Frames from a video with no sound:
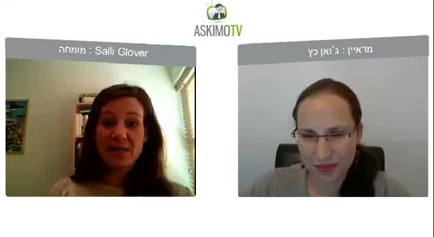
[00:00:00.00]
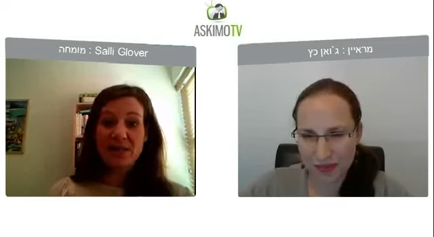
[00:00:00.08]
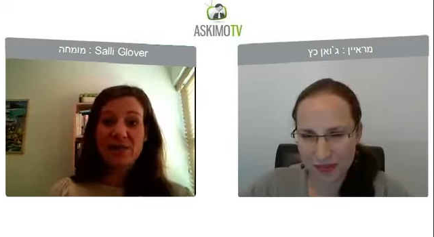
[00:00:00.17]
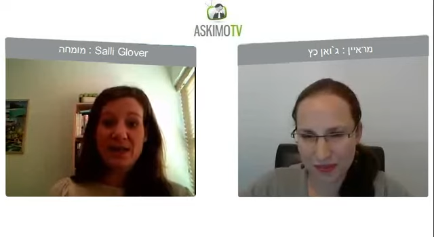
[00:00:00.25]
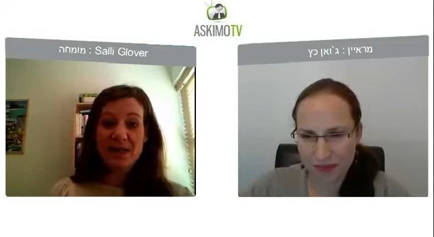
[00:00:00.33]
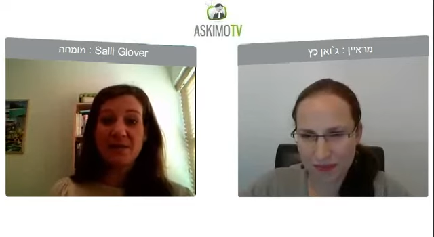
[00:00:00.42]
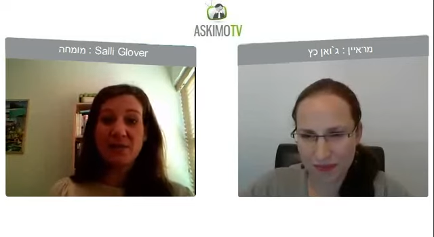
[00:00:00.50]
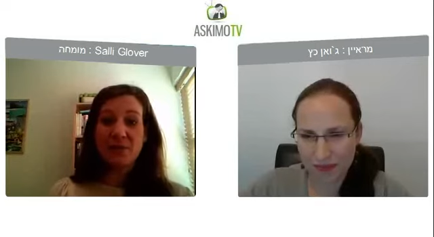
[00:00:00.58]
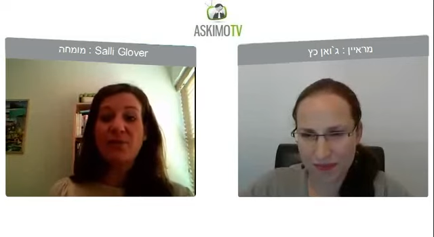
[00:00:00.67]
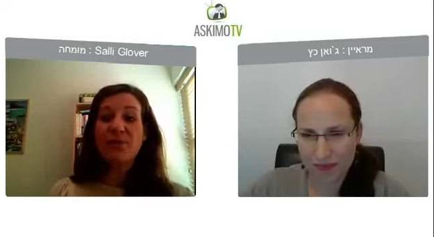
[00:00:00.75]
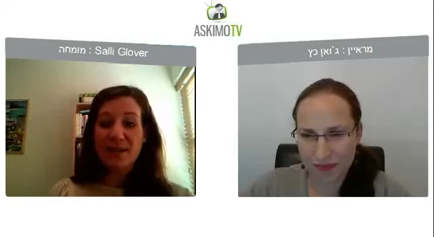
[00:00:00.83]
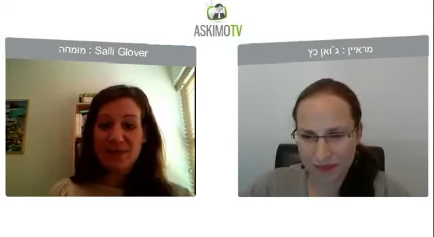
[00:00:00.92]
Speaker 1: if you didn't
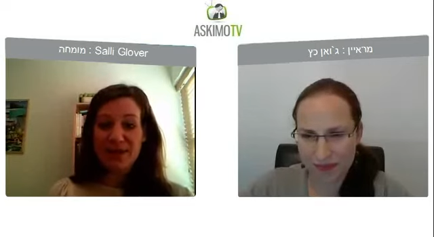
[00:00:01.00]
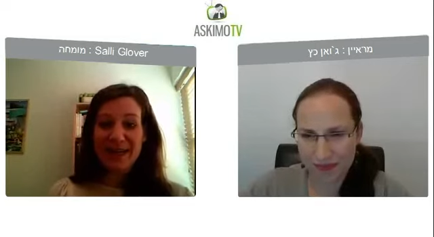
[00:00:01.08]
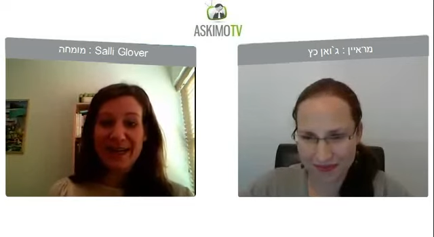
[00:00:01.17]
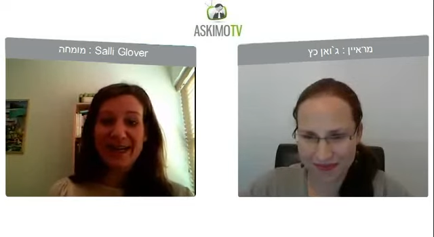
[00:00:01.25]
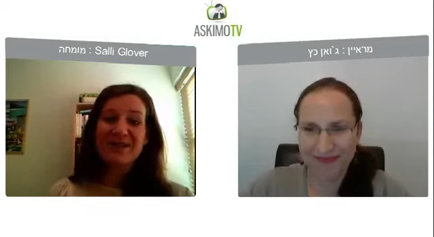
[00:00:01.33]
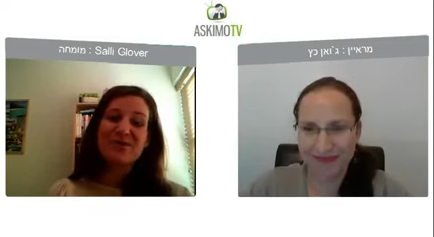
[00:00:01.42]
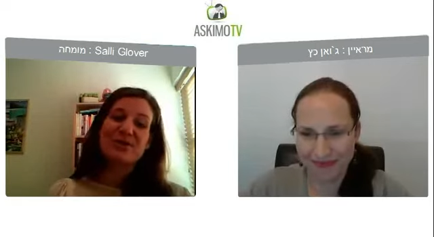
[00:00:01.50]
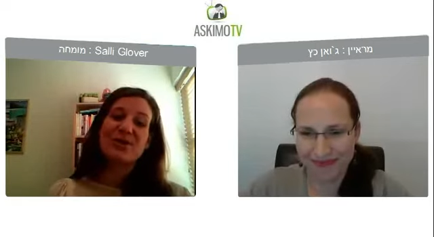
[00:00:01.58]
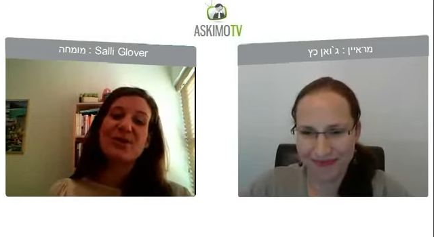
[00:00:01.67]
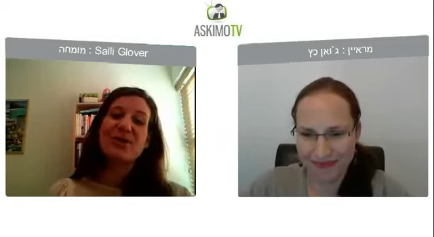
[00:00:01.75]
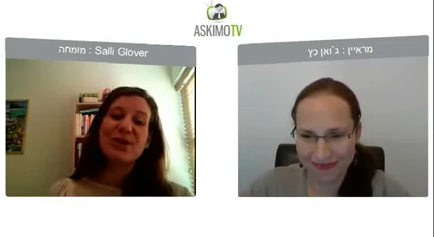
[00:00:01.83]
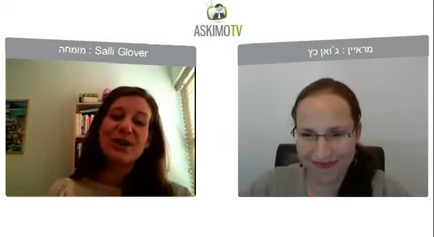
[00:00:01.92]
fulfill on it, and
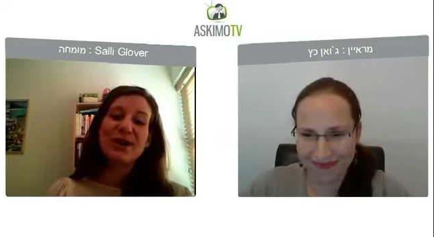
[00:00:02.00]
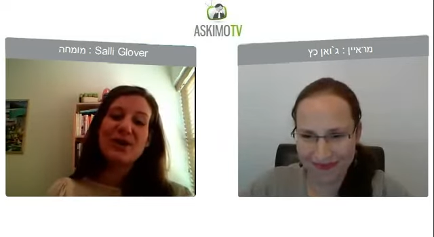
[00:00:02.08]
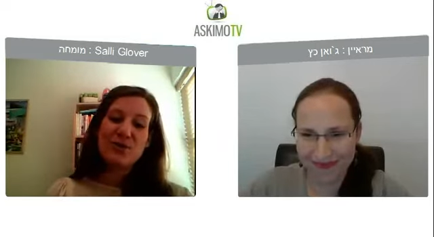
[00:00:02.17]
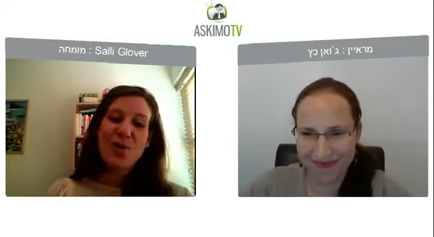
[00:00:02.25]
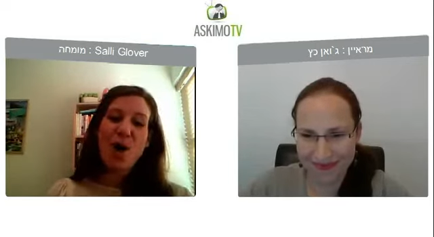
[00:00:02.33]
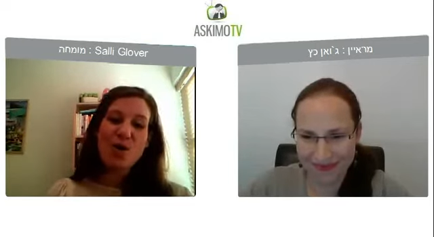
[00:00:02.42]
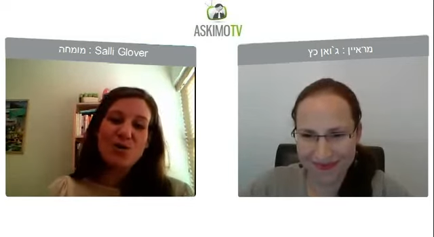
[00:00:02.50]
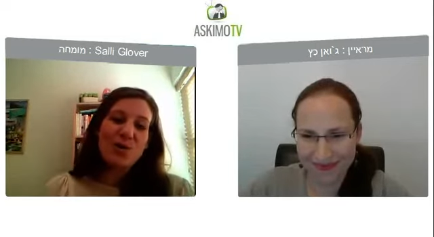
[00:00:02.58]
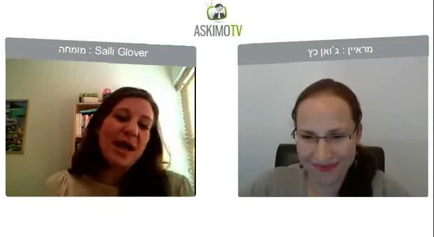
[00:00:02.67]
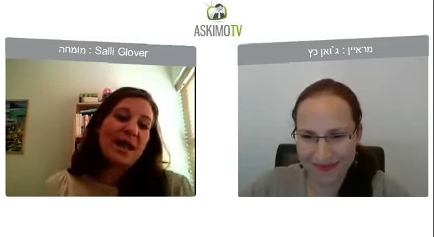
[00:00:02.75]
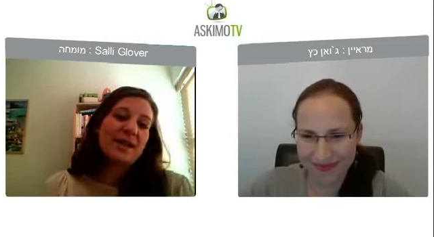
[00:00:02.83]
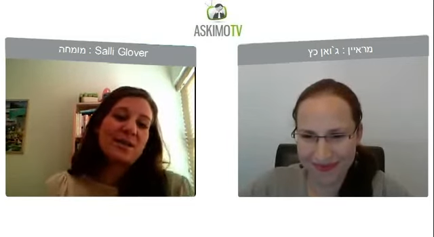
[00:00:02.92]
also who will hold your
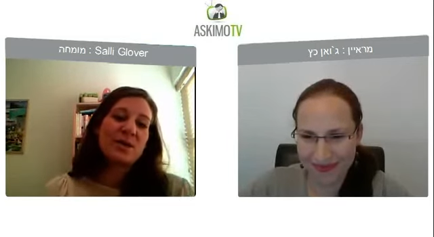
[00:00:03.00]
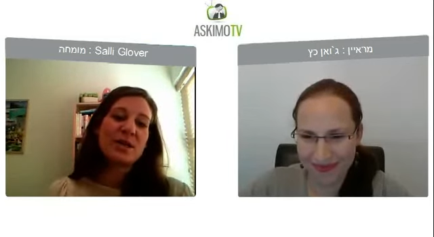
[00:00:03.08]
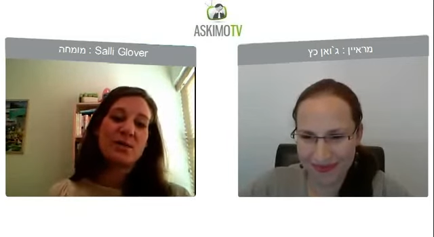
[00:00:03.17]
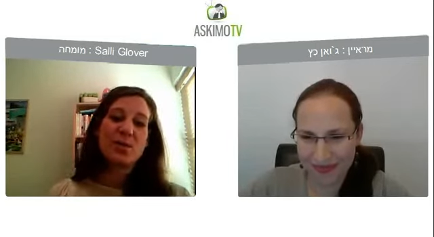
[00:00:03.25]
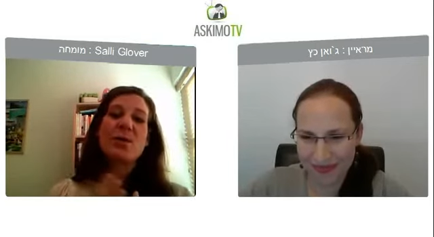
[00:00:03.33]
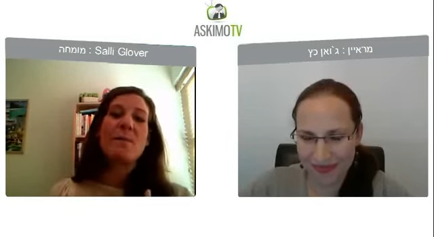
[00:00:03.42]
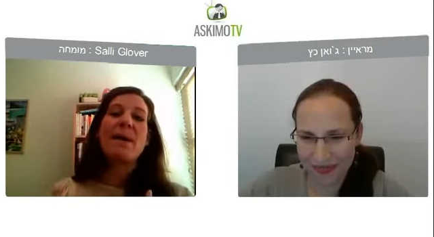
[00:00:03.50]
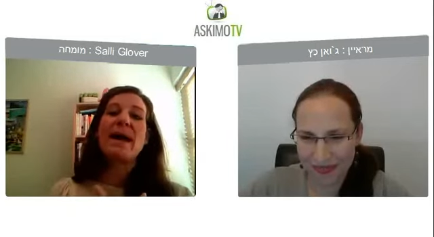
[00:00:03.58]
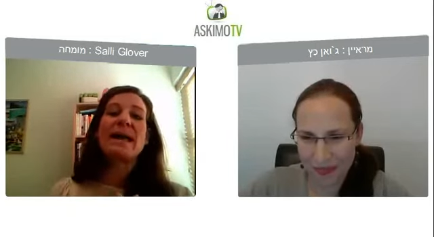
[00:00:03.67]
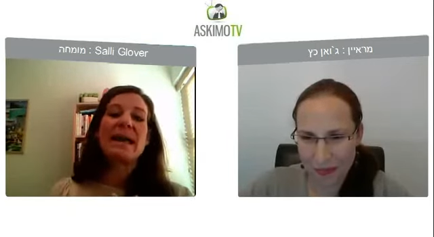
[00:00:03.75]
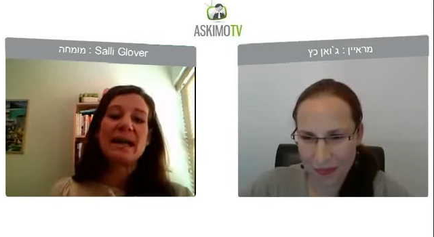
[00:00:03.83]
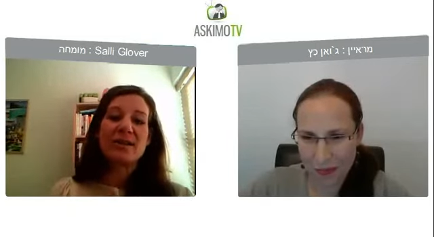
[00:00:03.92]
hand when you want to
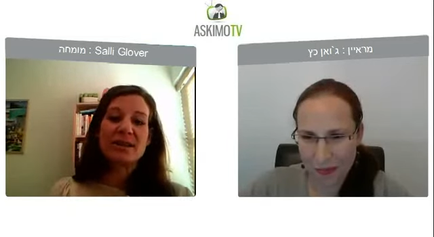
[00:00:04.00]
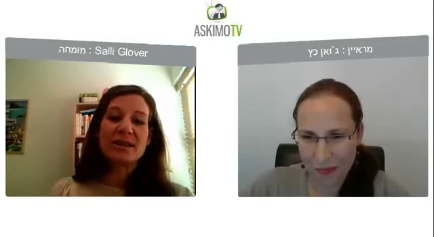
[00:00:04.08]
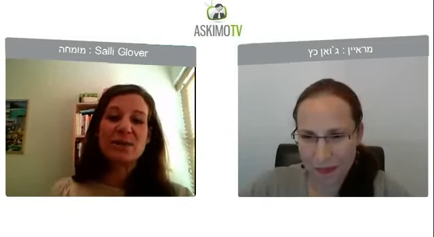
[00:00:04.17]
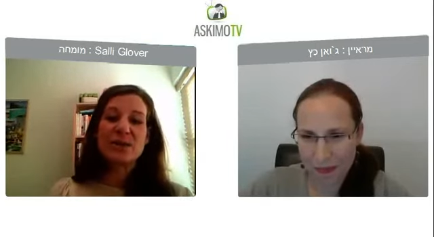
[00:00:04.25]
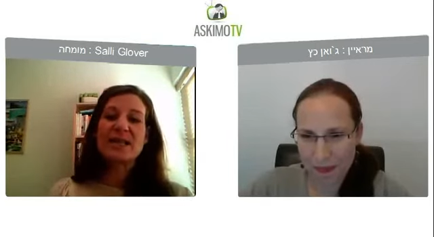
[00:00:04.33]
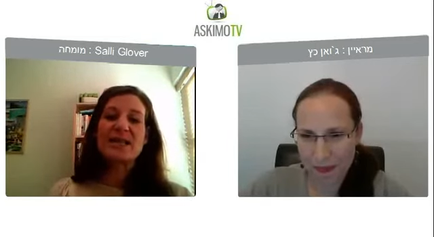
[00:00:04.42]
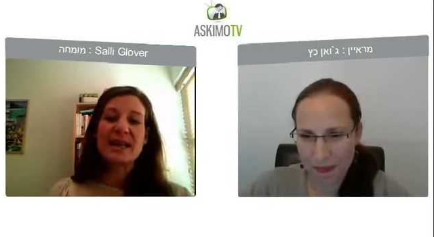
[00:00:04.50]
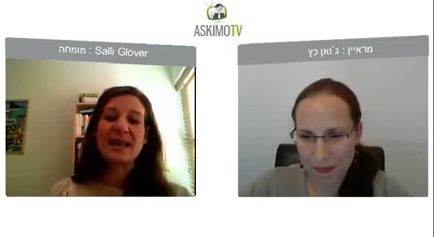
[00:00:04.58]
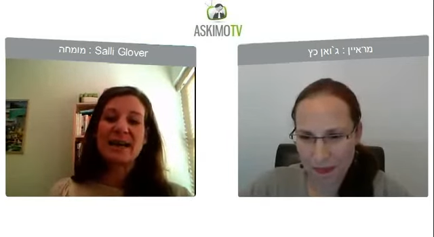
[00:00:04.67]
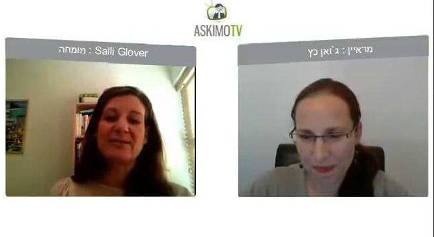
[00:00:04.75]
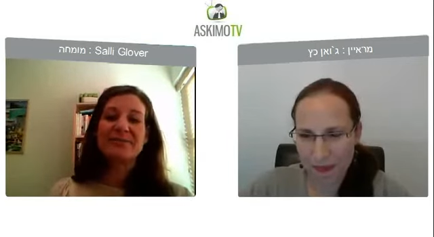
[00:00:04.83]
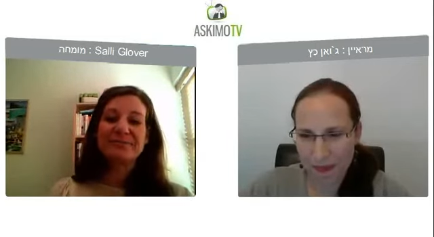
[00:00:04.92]
bail out and you want to sell
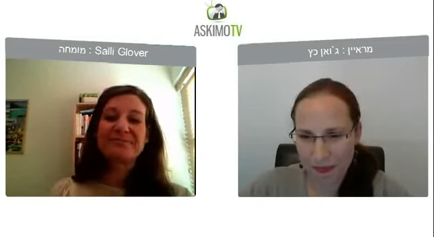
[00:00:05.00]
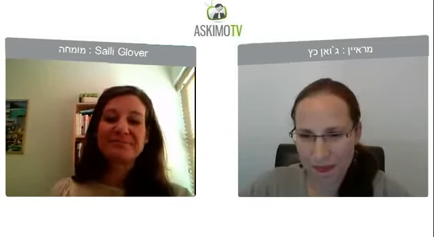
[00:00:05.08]
out.